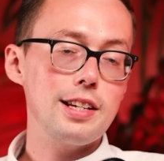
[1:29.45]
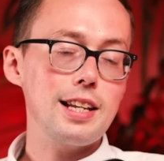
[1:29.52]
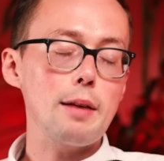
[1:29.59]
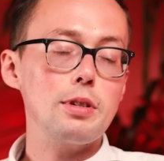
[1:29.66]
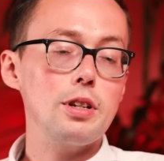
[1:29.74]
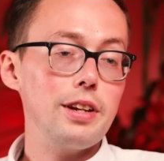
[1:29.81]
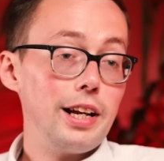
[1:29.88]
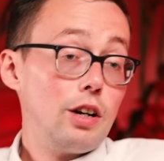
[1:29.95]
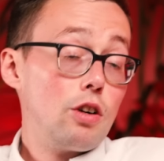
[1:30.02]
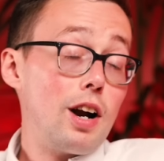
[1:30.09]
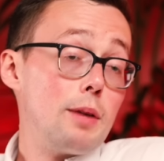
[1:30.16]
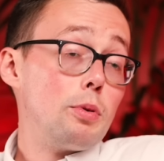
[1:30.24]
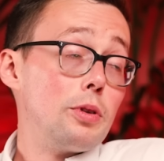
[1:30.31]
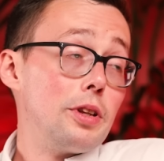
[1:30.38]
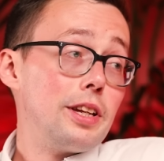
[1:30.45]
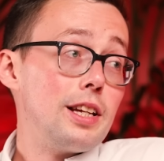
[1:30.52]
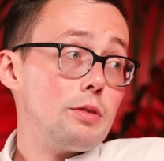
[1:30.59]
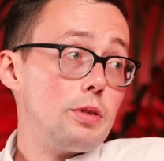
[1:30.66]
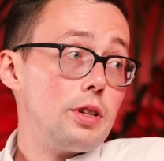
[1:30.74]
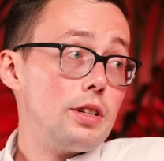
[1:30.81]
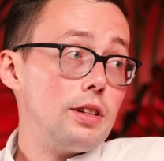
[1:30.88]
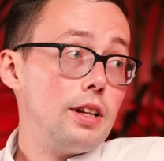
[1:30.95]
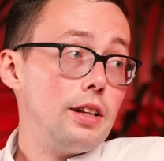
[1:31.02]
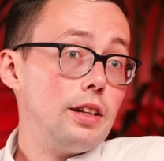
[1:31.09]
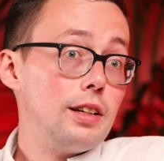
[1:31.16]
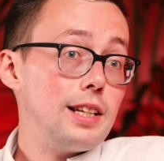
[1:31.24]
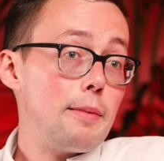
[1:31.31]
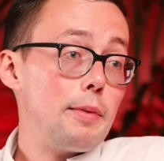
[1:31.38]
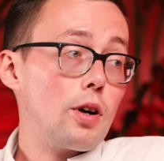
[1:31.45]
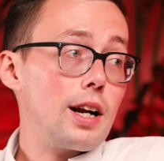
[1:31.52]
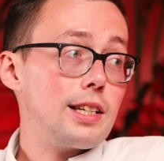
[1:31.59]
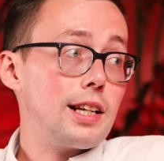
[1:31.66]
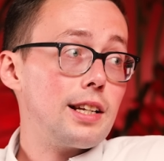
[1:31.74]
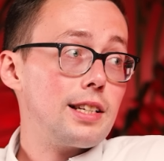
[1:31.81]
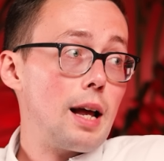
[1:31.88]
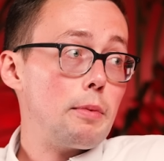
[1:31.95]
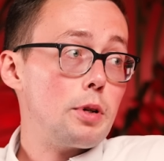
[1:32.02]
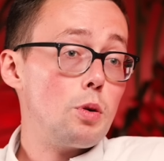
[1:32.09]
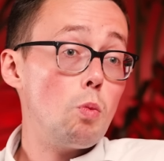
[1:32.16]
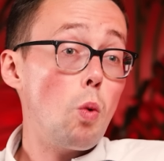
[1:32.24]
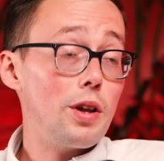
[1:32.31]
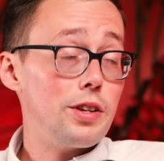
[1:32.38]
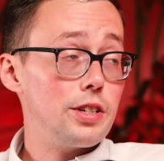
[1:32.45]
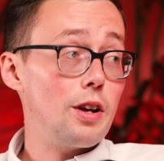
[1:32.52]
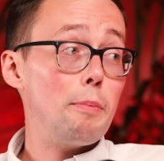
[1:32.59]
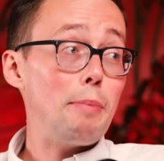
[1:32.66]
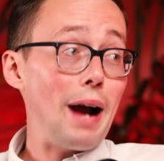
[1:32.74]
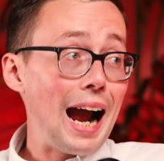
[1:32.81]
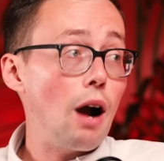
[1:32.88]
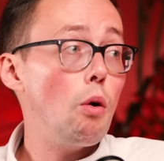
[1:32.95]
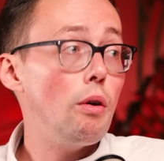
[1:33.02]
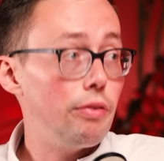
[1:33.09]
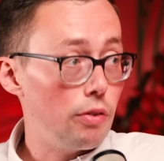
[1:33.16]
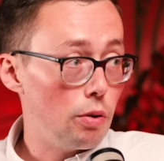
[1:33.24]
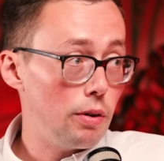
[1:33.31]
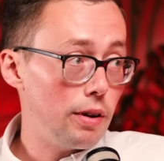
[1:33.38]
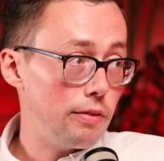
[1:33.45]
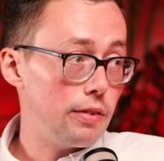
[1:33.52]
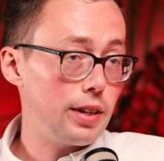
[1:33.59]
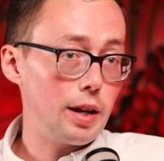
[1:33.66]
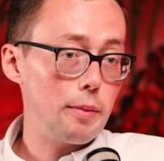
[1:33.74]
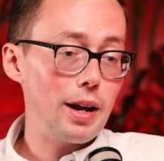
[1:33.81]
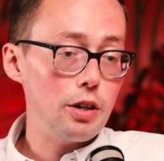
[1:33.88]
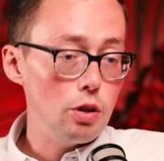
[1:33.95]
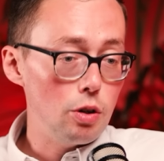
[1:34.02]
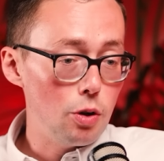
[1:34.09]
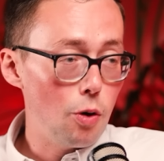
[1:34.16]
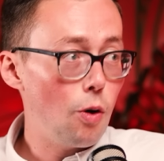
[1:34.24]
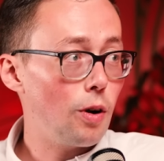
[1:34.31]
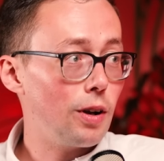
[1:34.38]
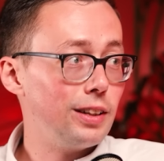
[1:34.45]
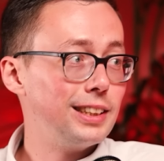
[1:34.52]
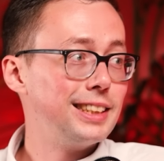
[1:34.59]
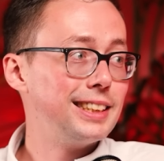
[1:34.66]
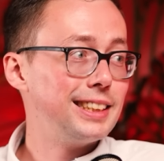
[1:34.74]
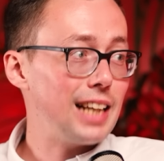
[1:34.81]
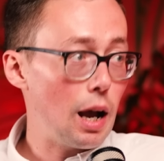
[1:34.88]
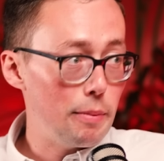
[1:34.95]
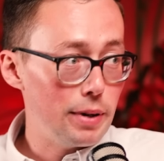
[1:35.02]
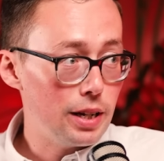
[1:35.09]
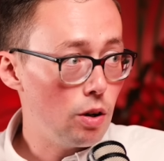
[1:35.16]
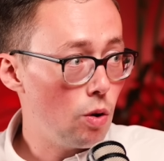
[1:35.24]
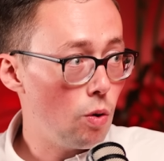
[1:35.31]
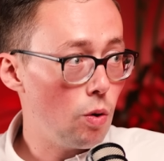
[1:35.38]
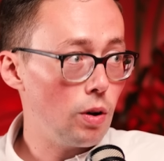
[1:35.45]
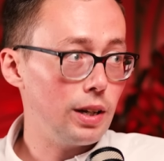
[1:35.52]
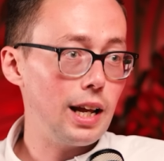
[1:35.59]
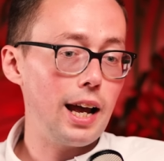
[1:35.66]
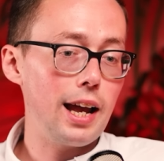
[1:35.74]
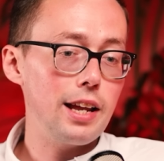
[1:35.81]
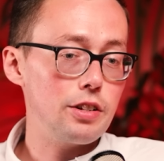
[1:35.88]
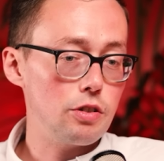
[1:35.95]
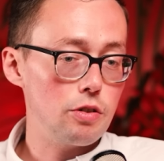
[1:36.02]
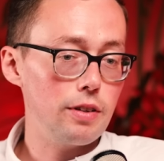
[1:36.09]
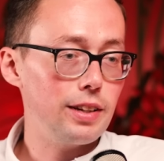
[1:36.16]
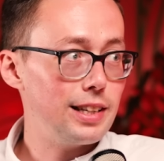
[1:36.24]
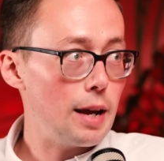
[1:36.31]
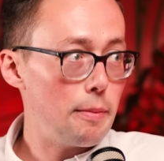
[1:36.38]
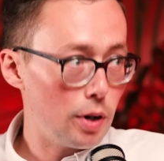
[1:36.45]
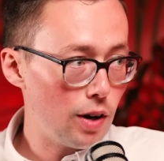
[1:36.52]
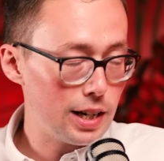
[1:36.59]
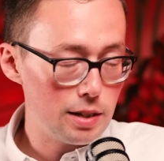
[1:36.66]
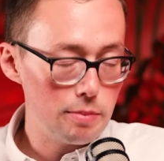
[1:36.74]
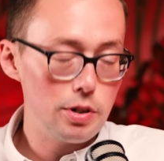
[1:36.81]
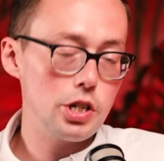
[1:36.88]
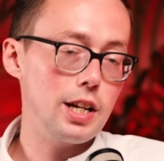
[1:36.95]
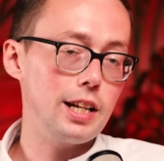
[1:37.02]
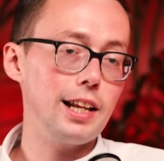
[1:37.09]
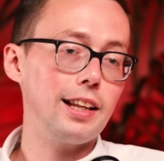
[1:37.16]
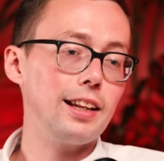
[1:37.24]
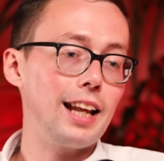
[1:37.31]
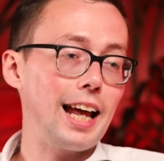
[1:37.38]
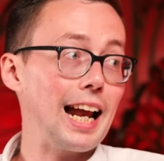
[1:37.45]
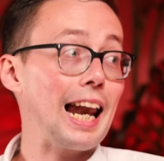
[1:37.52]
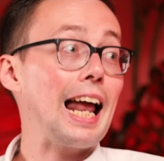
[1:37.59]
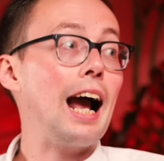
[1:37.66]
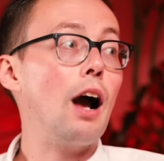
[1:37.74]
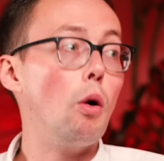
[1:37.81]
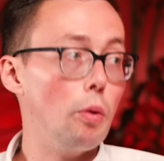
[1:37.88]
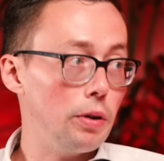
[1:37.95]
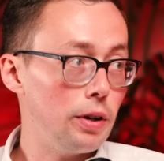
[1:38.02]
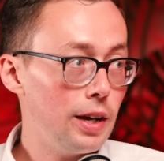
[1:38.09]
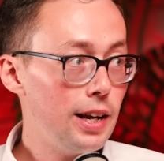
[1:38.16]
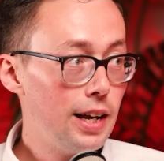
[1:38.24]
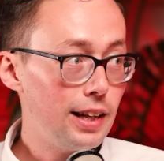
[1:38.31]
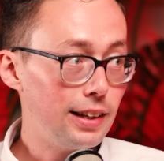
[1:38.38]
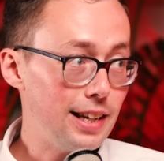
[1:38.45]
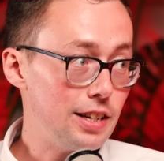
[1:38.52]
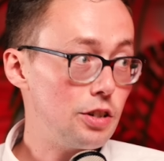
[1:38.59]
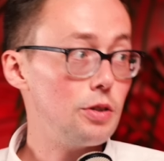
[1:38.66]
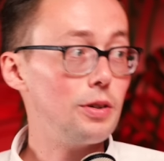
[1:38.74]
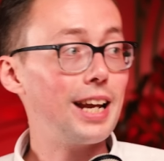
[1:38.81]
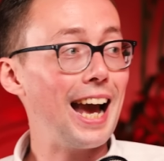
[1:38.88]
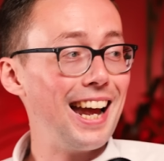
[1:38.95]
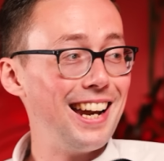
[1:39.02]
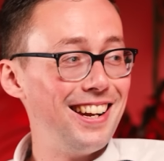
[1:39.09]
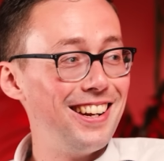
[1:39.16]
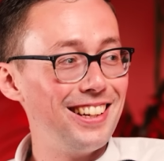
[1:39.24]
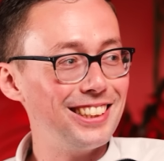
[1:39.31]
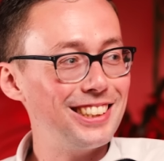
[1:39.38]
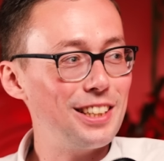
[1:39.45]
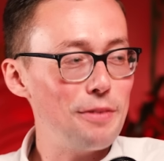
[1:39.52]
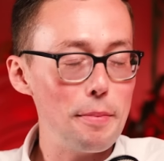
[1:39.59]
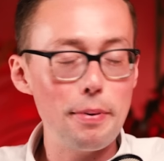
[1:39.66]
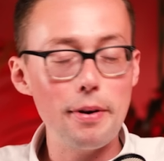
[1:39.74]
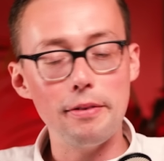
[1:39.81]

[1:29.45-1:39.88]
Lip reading: It's absolutely incredible that these were the Democratic establishment, once so powerful, if you think about New York and Tammany Hall and that history of the Democratic machine there, that they allowed these two candidates to be